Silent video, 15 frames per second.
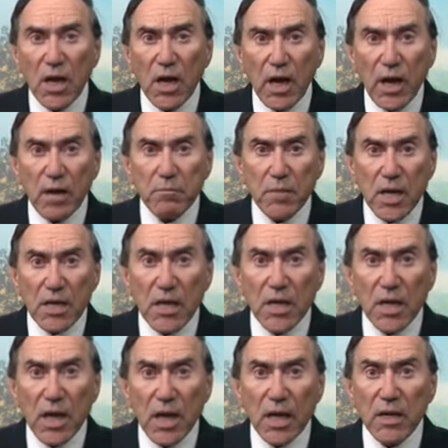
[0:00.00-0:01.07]
and making
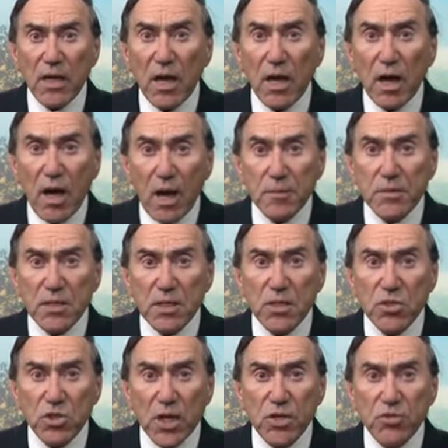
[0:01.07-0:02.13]
an obscene
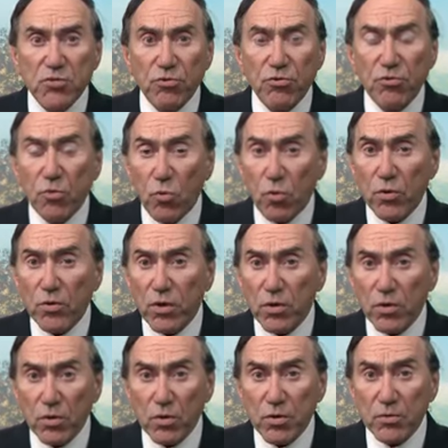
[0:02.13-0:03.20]
gesture toward
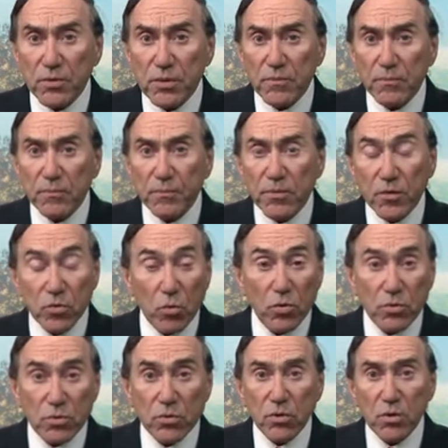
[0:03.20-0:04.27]

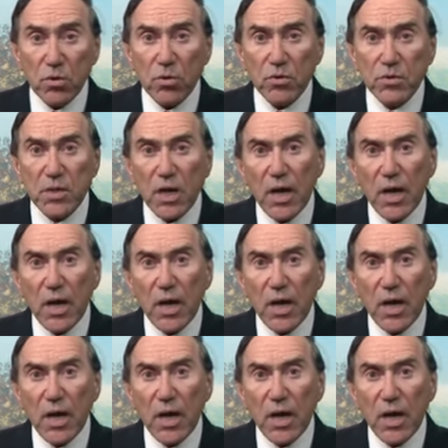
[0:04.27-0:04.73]
two girls.